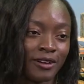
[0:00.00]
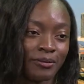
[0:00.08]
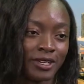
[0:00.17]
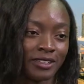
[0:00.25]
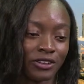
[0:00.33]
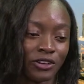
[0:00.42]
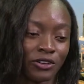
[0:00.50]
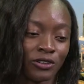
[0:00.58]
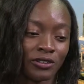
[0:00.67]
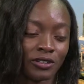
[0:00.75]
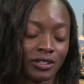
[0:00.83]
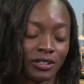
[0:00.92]

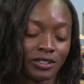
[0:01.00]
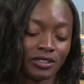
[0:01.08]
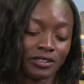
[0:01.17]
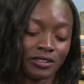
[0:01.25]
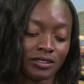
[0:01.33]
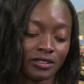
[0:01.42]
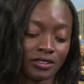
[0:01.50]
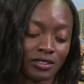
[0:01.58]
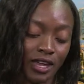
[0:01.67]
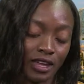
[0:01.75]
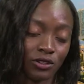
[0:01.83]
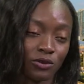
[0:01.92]
interned in
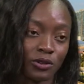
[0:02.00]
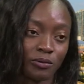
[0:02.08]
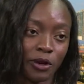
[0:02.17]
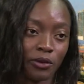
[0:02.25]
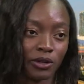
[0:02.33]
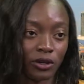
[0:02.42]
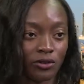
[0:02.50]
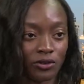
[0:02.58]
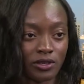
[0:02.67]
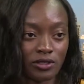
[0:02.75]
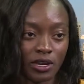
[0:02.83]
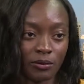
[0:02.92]
Seattle with Boeing over
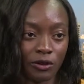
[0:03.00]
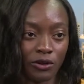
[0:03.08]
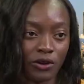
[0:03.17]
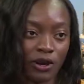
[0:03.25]
the summer.